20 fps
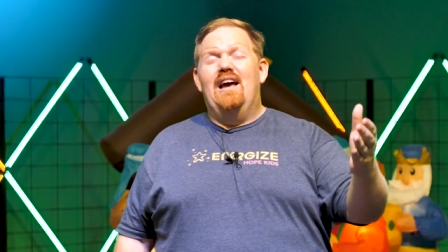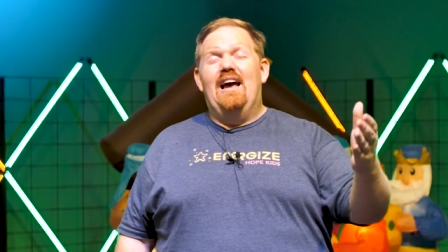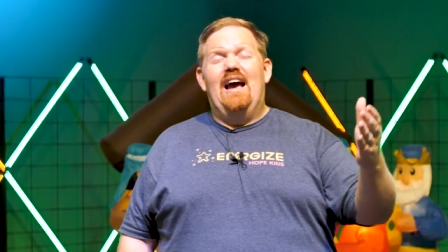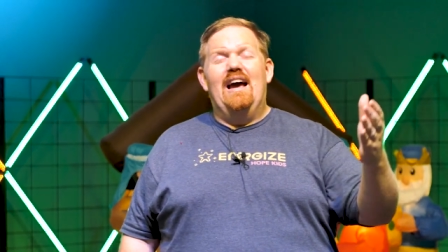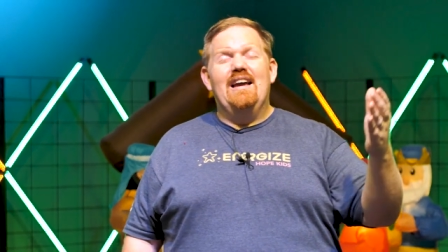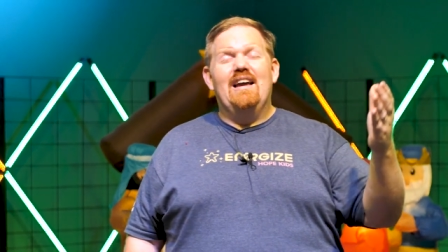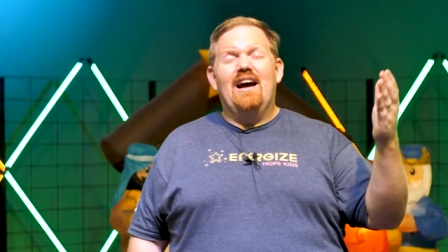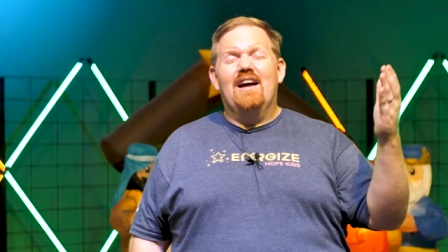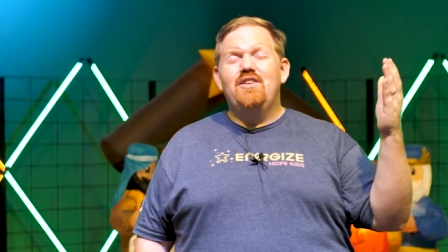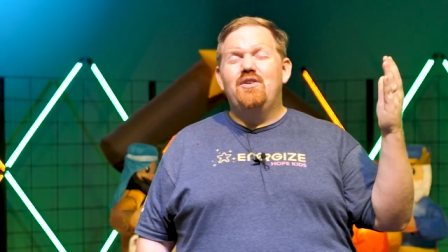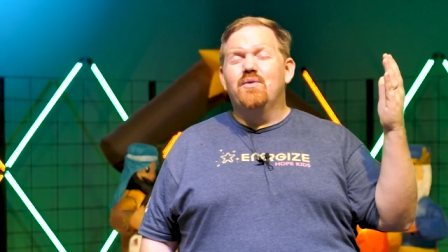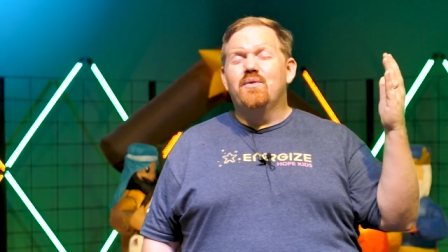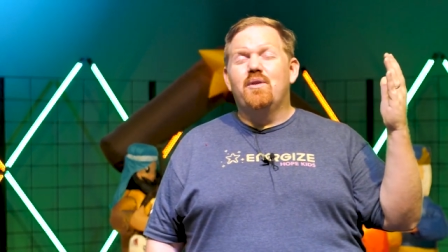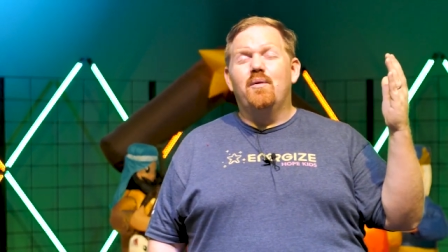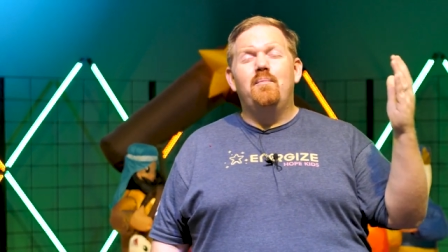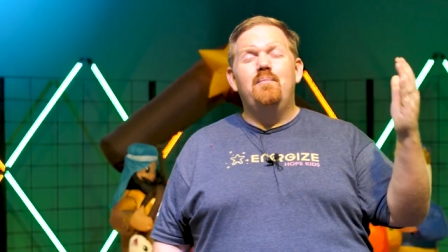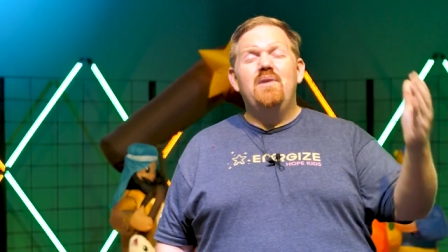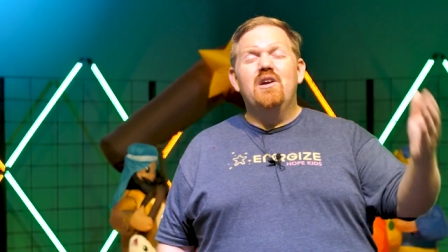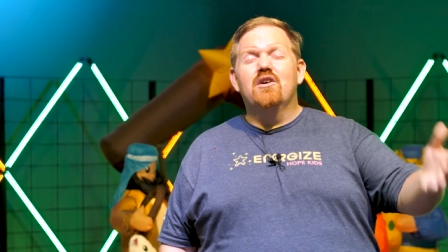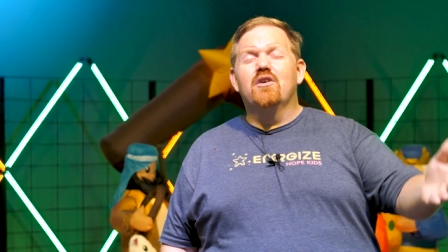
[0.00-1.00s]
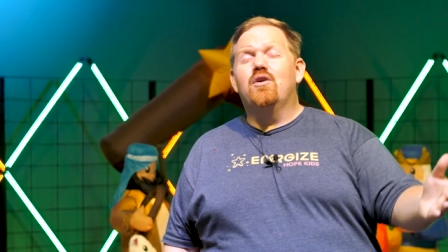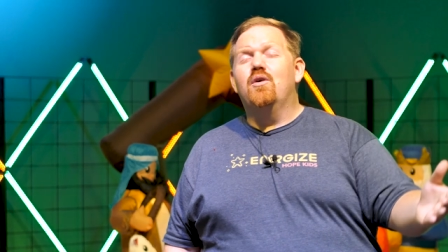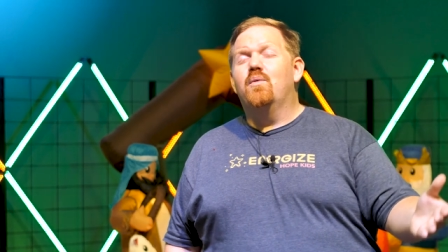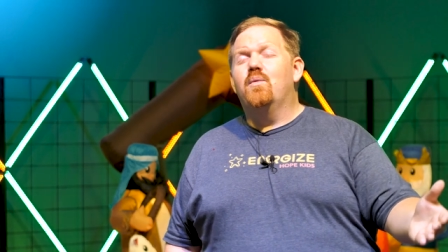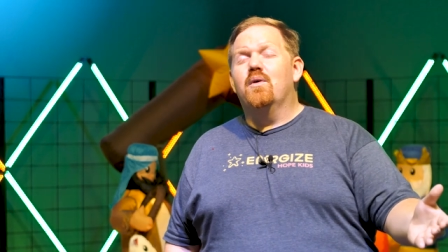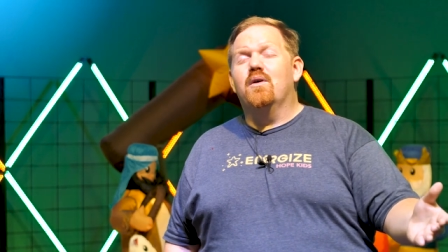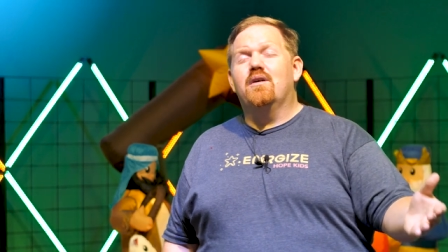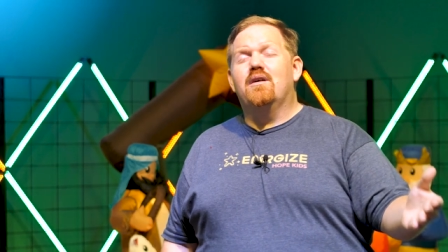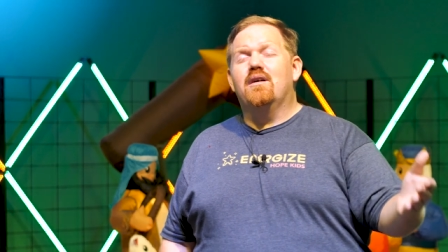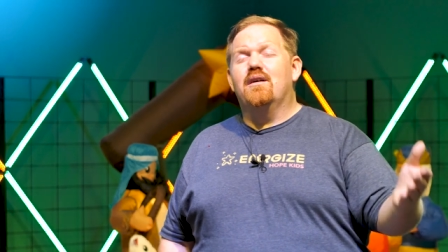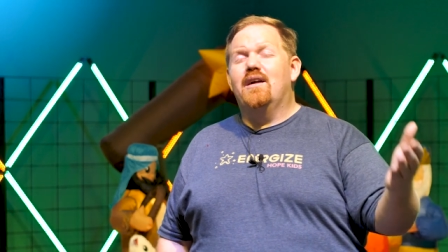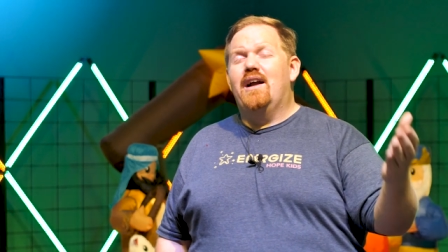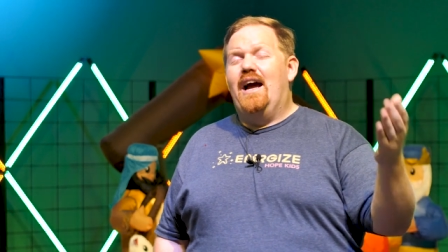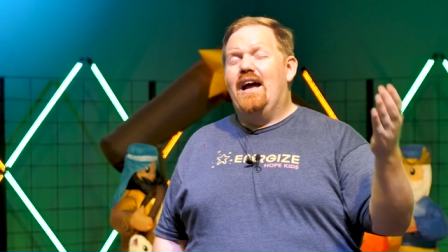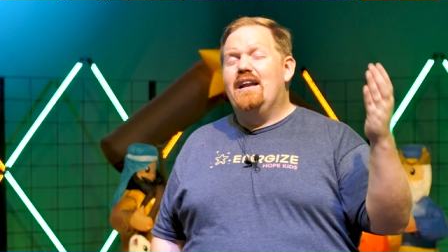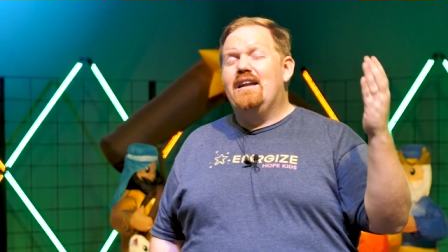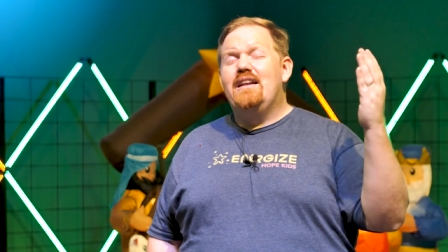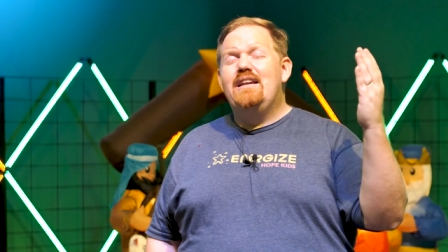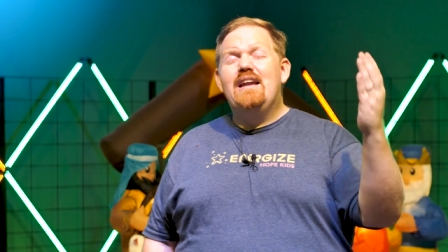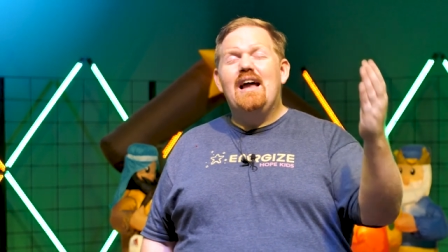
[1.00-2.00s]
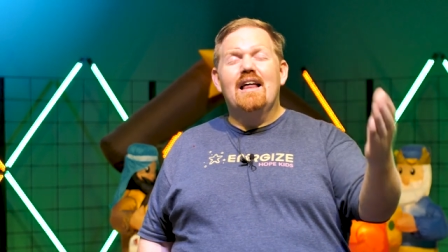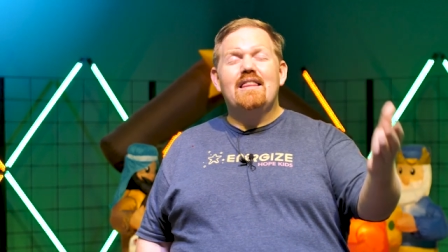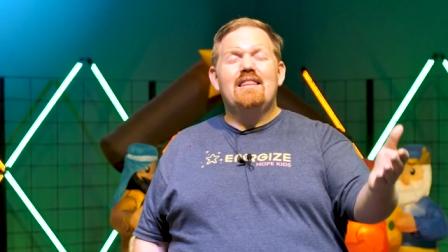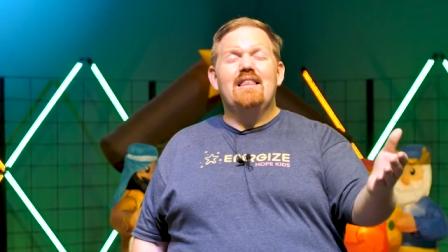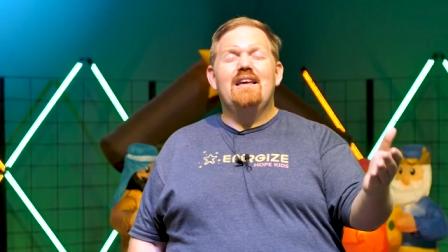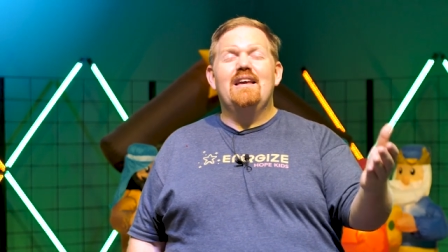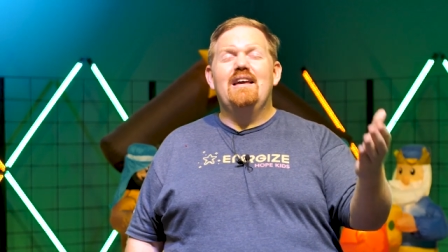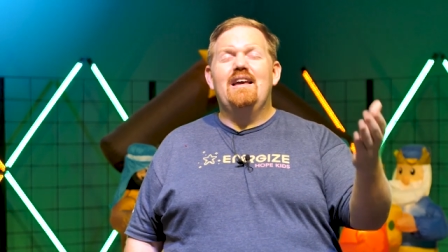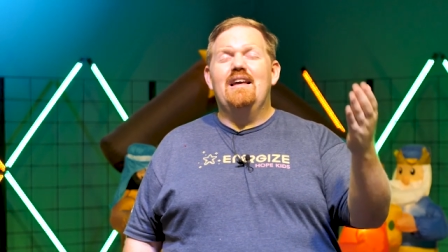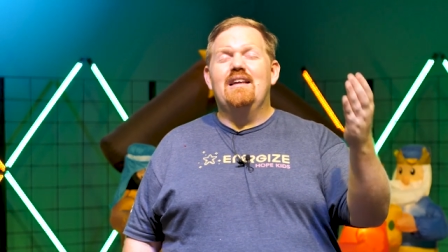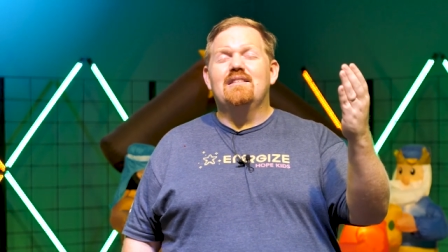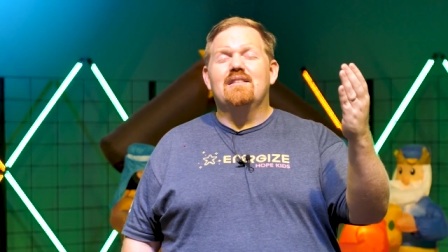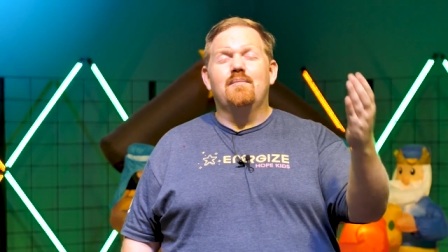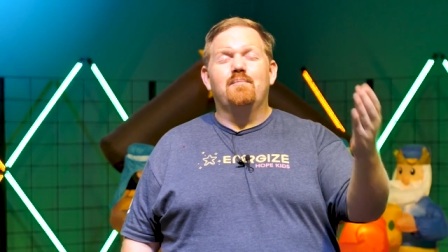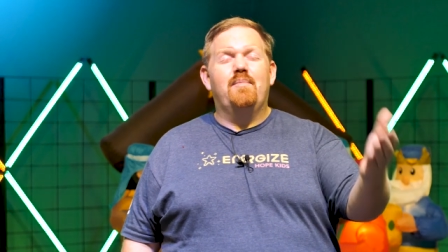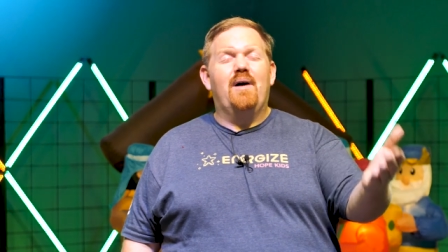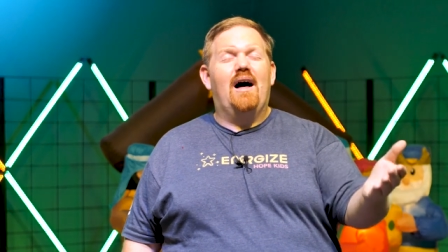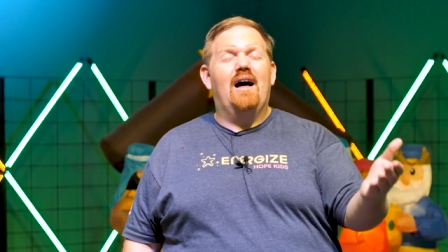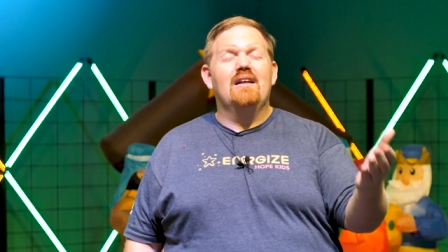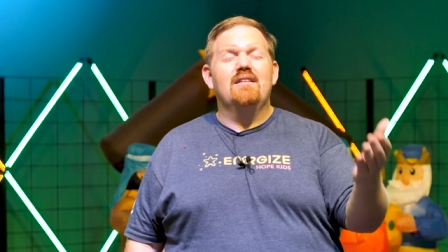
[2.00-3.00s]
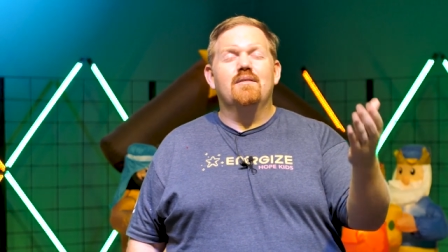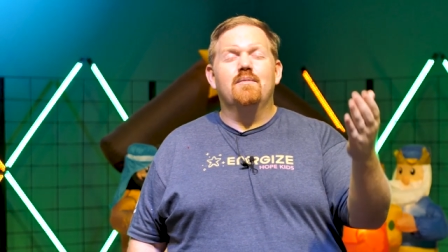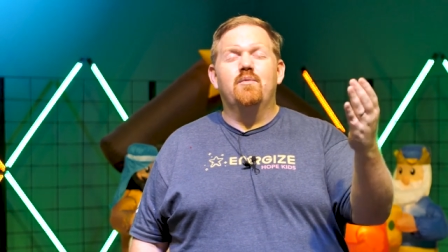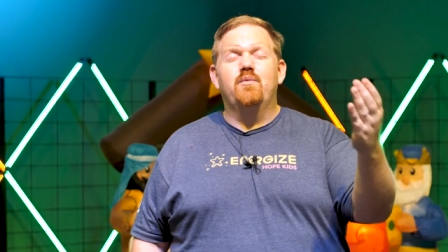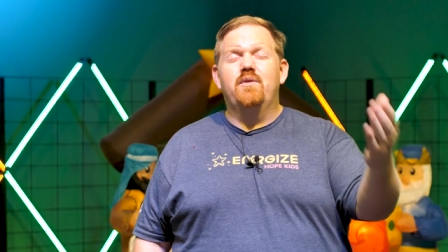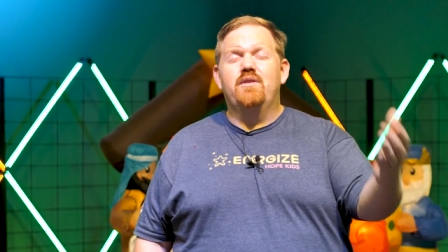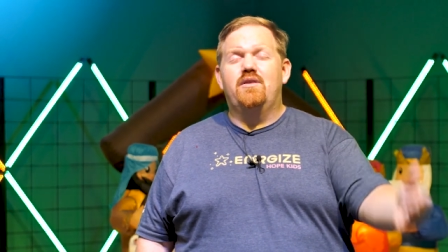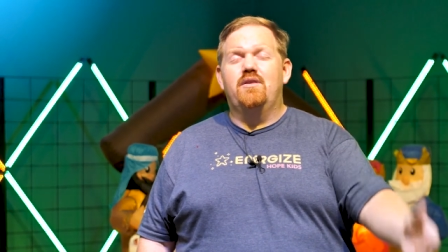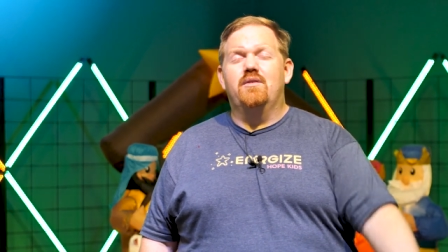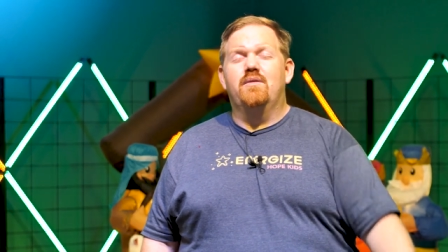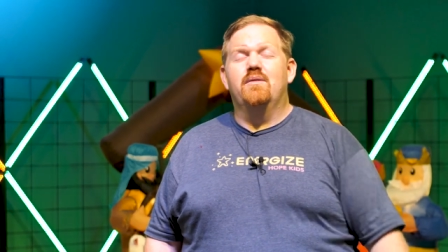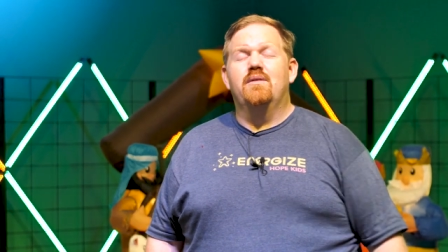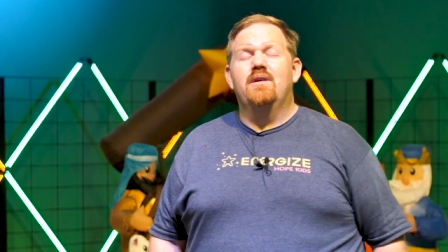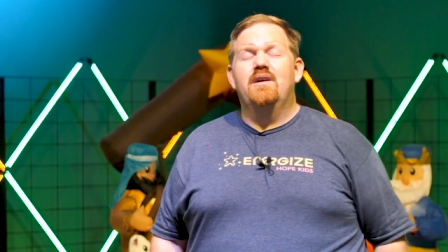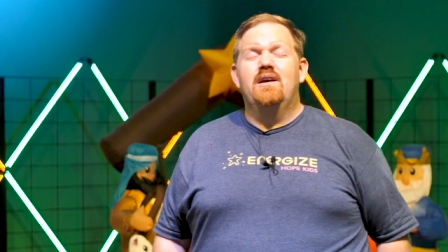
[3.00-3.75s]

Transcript: And God, you are the miracle worker, and nothing is impossible with you.